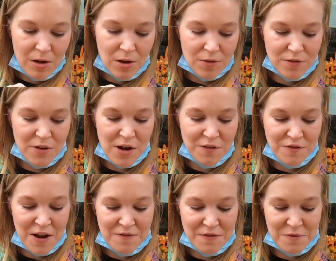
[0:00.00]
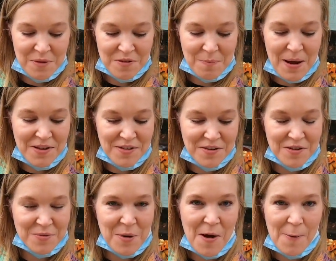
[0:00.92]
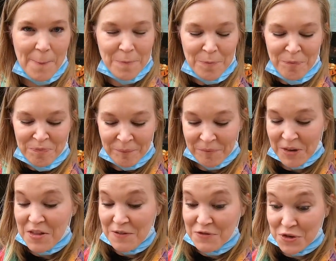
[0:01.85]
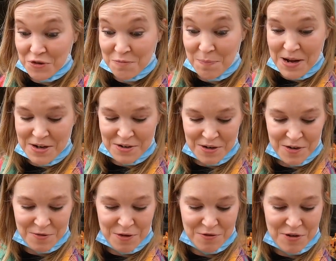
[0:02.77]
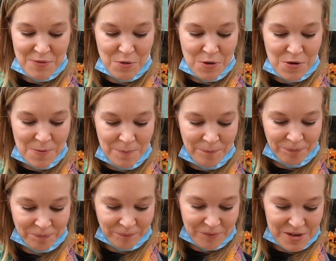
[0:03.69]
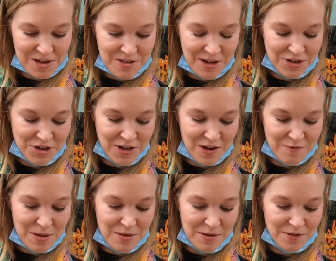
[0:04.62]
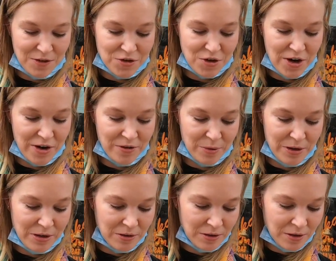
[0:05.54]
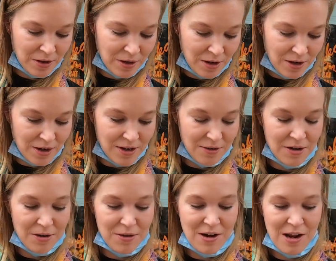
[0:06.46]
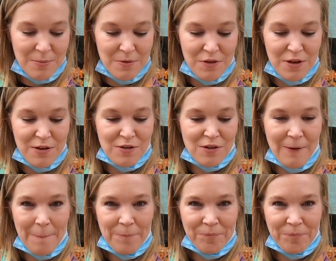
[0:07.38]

Lots of nice flavour from the spices as well. And they've just baked it, so it's really warm. And they actually gave me this to try as well. I don't know the name of this.